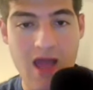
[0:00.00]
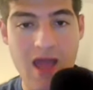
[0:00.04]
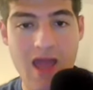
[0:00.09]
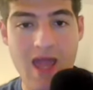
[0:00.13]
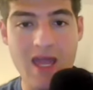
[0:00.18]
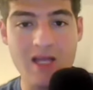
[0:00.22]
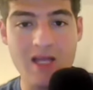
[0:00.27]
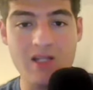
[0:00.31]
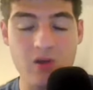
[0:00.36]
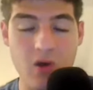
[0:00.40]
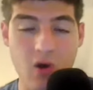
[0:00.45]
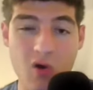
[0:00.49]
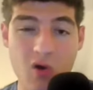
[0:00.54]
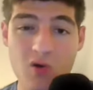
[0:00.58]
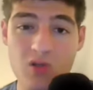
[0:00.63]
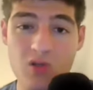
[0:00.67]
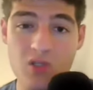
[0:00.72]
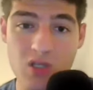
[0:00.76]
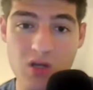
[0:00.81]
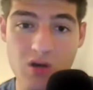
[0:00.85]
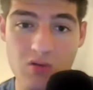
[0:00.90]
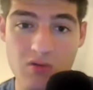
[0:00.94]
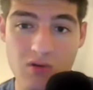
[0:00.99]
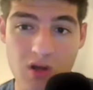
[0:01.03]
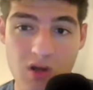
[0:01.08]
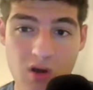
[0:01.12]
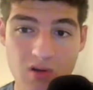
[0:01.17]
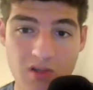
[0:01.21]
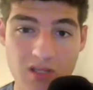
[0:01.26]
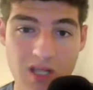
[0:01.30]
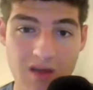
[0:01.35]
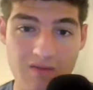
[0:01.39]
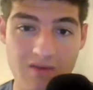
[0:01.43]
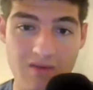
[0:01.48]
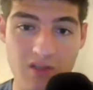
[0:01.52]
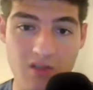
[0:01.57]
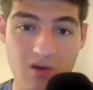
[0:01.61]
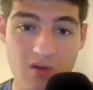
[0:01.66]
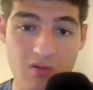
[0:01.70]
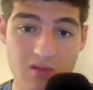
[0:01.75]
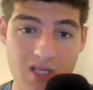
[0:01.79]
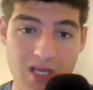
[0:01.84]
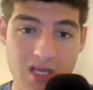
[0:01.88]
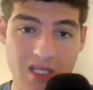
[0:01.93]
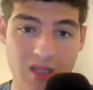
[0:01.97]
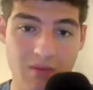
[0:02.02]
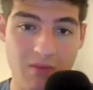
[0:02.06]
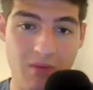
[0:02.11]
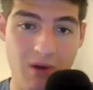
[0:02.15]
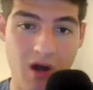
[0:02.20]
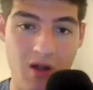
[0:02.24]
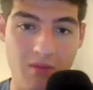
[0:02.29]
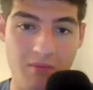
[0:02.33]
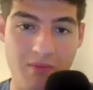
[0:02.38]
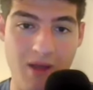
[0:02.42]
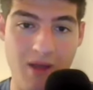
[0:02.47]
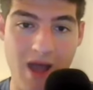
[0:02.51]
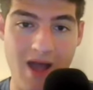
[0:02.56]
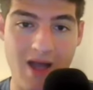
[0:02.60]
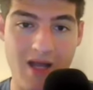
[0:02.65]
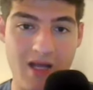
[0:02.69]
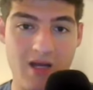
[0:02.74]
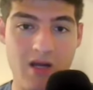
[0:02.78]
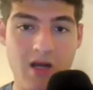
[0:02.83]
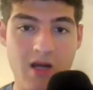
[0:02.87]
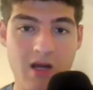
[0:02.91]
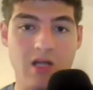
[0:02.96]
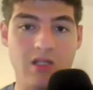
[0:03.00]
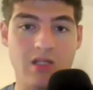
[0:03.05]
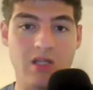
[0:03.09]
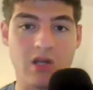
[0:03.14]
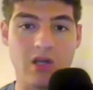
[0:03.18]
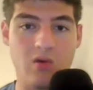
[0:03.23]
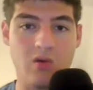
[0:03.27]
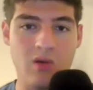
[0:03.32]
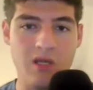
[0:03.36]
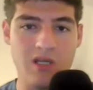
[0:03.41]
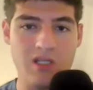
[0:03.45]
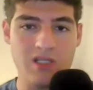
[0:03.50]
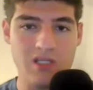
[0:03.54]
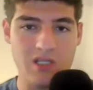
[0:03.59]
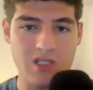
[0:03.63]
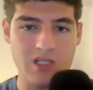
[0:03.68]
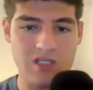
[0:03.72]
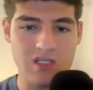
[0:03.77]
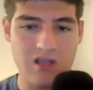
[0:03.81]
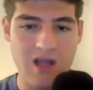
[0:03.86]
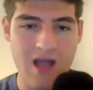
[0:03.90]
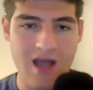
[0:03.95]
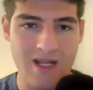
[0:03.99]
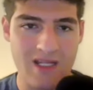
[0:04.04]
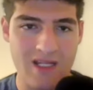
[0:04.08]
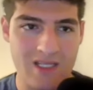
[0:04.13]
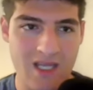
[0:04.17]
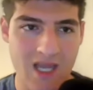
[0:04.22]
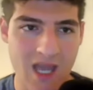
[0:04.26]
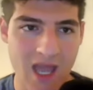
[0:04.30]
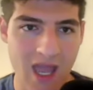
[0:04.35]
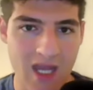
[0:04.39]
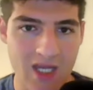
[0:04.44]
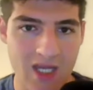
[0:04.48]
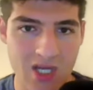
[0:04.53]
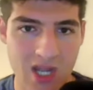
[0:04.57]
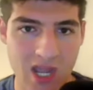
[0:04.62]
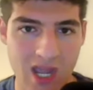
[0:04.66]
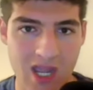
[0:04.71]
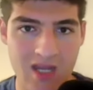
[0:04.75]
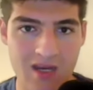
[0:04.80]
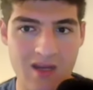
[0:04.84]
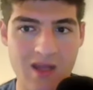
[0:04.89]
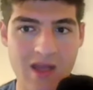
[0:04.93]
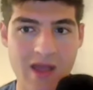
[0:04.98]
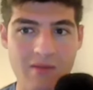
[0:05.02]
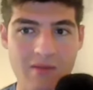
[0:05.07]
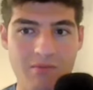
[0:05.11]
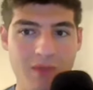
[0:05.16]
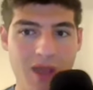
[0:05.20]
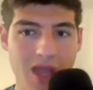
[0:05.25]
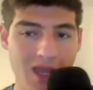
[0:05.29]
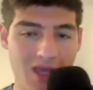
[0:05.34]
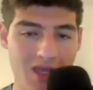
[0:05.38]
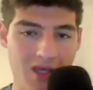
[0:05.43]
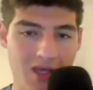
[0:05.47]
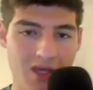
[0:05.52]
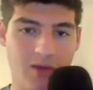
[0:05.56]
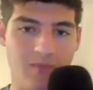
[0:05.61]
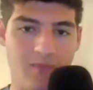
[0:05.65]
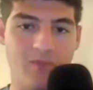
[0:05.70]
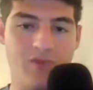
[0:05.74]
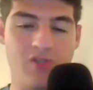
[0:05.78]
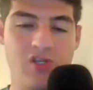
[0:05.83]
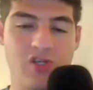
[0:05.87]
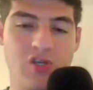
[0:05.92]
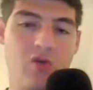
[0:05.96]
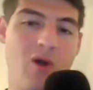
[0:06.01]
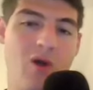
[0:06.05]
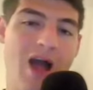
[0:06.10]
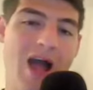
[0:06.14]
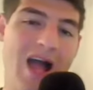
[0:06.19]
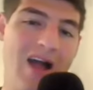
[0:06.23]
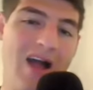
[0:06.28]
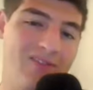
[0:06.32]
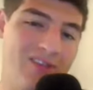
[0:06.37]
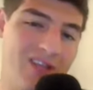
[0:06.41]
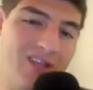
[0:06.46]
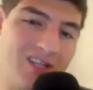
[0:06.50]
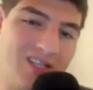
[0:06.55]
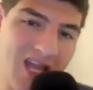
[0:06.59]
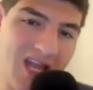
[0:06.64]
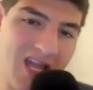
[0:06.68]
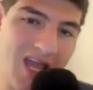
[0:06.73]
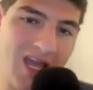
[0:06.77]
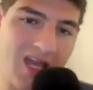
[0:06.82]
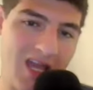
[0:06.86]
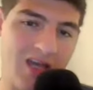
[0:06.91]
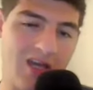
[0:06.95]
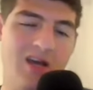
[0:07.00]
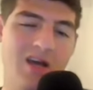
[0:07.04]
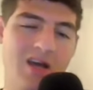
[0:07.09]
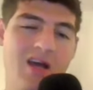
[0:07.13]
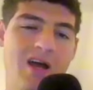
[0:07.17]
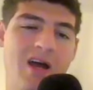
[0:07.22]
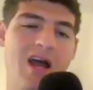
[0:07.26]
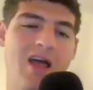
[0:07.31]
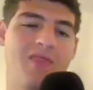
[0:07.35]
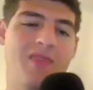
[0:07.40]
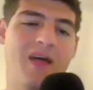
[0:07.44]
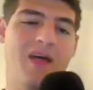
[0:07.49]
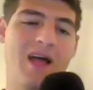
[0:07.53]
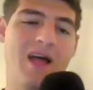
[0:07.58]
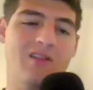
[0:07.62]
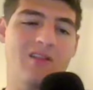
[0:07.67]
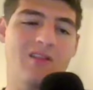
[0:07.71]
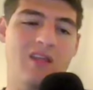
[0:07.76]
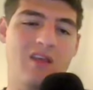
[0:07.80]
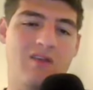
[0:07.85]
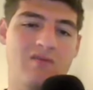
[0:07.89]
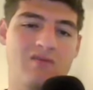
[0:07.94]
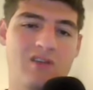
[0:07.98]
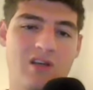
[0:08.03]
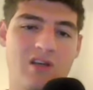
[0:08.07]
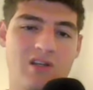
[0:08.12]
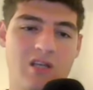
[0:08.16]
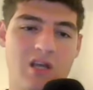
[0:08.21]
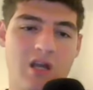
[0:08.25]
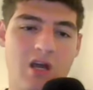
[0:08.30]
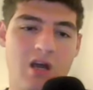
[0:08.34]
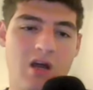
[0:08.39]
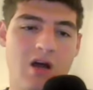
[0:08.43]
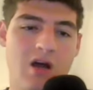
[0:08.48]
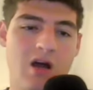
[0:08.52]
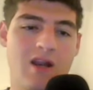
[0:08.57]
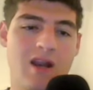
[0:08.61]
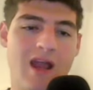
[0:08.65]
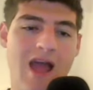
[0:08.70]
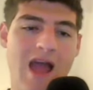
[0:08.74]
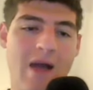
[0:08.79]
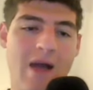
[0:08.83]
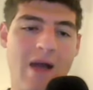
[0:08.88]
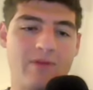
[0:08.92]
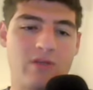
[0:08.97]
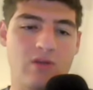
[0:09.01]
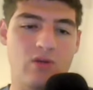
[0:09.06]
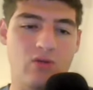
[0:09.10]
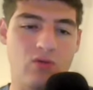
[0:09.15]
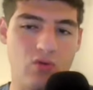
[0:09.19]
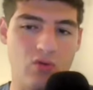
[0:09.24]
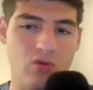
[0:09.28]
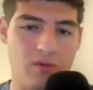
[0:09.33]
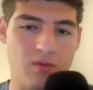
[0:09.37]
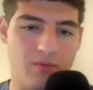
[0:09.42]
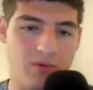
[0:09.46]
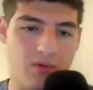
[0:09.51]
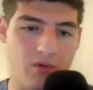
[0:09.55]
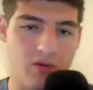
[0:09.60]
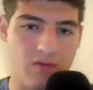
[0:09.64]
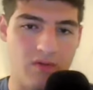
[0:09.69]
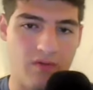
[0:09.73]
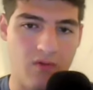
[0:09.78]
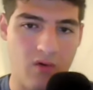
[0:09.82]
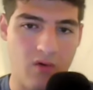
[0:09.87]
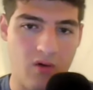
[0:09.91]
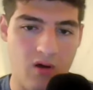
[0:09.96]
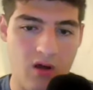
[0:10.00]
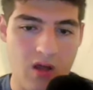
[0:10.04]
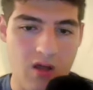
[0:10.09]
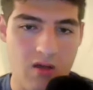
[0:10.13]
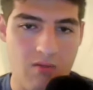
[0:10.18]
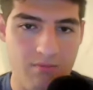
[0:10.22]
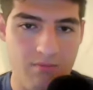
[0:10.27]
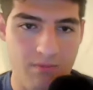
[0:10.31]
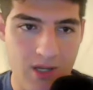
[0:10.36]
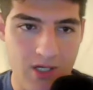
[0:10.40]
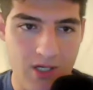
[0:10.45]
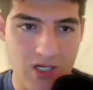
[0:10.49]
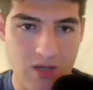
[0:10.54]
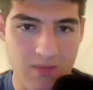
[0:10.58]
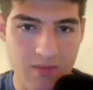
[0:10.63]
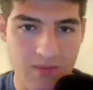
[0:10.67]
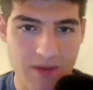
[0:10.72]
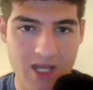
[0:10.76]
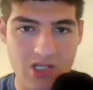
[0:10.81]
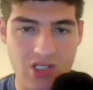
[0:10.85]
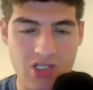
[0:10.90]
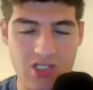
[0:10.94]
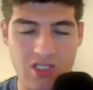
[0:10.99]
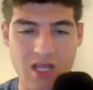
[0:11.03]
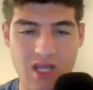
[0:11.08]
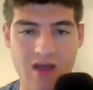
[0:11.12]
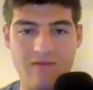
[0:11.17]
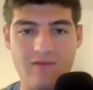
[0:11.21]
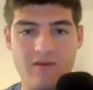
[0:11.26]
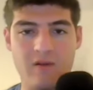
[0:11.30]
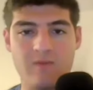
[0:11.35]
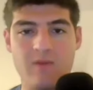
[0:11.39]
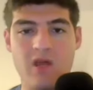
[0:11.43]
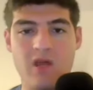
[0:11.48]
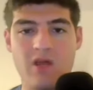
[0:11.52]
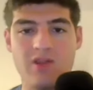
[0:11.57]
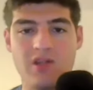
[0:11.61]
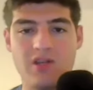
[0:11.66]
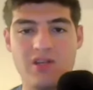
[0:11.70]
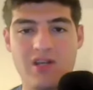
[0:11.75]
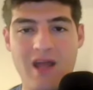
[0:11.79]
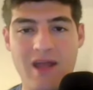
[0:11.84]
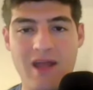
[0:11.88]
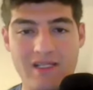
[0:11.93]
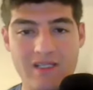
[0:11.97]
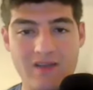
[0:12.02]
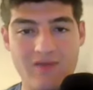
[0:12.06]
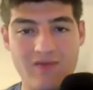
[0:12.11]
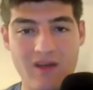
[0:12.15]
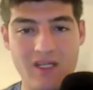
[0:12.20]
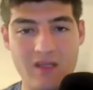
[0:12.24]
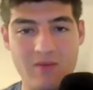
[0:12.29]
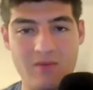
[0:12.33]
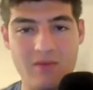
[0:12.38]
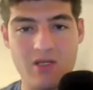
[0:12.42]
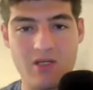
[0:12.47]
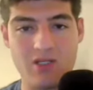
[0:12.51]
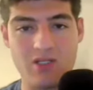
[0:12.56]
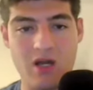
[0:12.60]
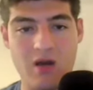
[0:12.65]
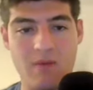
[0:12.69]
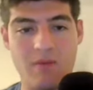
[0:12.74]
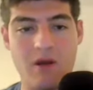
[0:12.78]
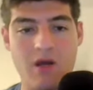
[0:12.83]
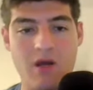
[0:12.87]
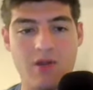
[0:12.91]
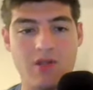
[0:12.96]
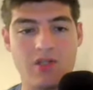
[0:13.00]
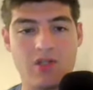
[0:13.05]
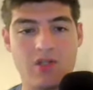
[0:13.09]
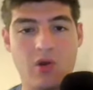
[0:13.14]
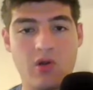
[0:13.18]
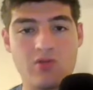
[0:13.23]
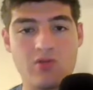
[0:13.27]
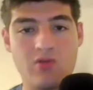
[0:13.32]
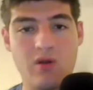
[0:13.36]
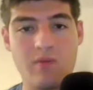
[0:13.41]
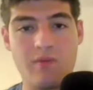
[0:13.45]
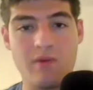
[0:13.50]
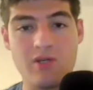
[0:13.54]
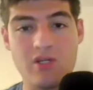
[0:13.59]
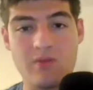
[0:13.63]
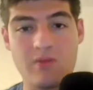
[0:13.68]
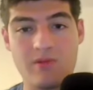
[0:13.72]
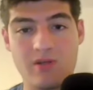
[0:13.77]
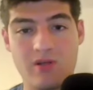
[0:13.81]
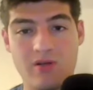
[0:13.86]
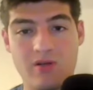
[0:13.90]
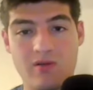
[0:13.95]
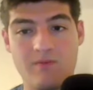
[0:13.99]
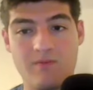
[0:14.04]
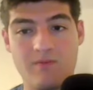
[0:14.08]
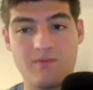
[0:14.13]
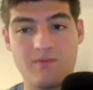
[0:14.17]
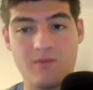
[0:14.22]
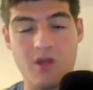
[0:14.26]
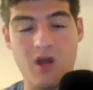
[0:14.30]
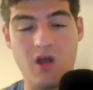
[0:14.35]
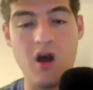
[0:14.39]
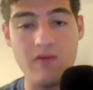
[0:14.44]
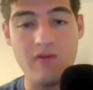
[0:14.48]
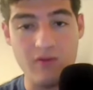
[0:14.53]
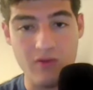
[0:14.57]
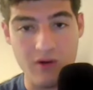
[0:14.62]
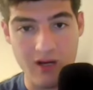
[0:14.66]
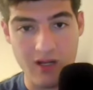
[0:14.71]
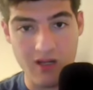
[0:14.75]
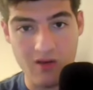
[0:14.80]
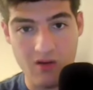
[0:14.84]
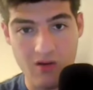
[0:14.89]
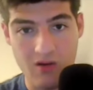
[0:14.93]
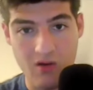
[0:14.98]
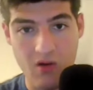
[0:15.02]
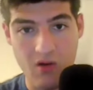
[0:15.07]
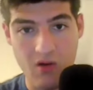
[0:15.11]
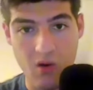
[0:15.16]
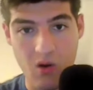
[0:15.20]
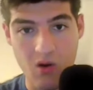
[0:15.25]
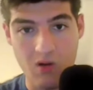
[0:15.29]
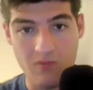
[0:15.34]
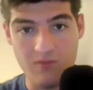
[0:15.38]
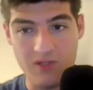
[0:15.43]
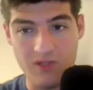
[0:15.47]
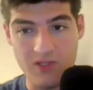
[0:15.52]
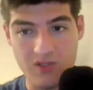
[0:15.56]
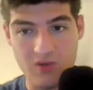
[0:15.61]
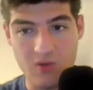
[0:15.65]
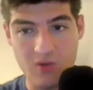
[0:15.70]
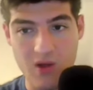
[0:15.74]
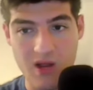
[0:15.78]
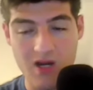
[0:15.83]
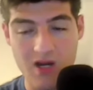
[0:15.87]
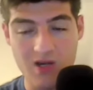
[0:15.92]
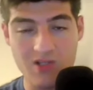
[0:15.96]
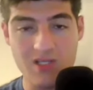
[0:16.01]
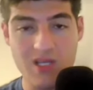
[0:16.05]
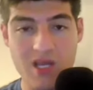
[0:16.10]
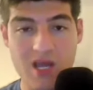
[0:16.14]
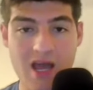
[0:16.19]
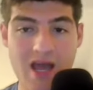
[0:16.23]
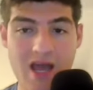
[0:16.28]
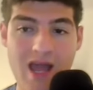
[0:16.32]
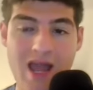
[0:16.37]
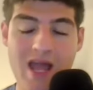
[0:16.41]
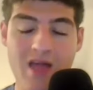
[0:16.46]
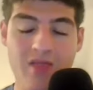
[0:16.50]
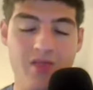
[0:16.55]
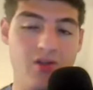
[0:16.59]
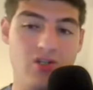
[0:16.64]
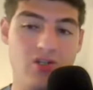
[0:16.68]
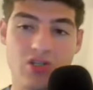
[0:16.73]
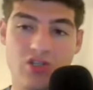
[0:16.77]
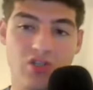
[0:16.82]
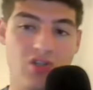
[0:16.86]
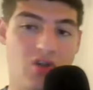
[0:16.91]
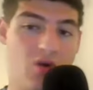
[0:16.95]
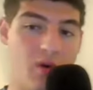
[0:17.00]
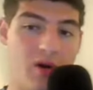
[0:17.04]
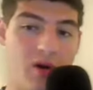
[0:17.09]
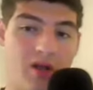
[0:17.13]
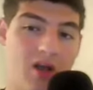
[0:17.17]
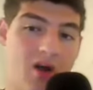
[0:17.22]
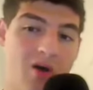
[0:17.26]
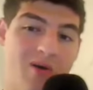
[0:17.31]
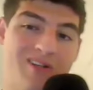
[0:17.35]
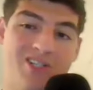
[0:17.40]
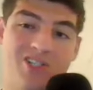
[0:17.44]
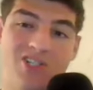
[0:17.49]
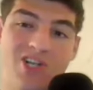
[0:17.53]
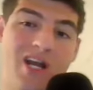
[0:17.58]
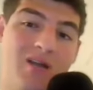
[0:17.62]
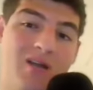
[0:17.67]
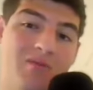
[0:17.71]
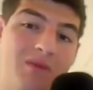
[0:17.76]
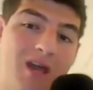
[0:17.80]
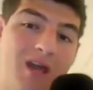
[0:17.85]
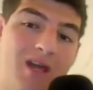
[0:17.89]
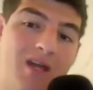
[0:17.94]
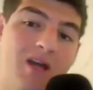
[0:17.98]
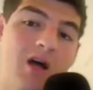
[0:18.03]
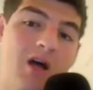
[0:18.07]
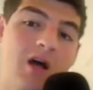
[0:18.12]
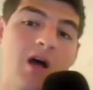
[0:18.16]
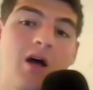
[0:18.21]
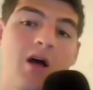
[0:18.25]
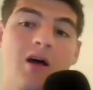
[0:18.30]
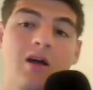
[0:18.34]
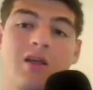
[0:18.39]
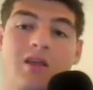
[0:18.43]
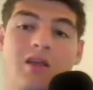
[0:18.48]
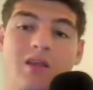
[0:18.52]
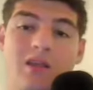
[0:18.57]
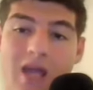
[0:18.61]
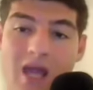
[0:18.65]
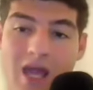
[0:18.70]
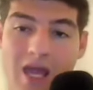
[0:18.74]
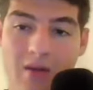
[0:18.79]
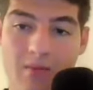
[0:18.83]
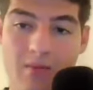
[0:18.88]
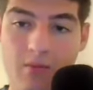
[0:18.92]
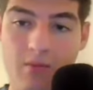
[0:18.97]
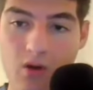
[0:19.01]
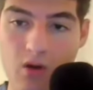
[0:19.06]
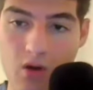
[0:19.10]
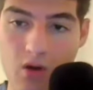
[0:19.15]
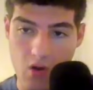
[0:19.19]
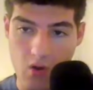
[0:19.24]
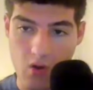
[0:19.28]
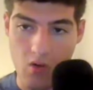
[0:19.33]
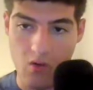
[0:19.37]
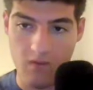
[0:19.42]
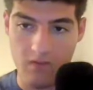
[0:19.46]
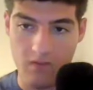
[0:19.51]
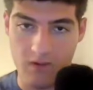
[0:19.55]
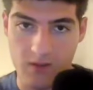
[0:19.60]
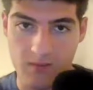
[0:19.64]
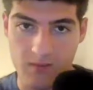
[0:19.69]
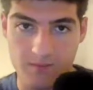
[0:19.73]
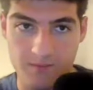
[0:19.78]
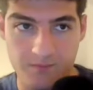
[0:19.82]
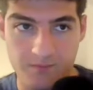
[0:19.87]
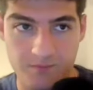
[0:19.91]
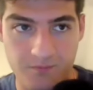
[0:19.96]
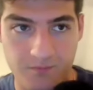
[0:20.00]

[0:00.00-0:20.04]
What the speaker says: And also note that if you don't take the pawn back, the queen is going to slide into h8 and mate you. So you have to take. And that gives us an absolutely beautiful bishop h7, the knight's defending the bishop, the dark square bishop's covering all of these squares, and there's just nowhere to go. It's checkmate, game over.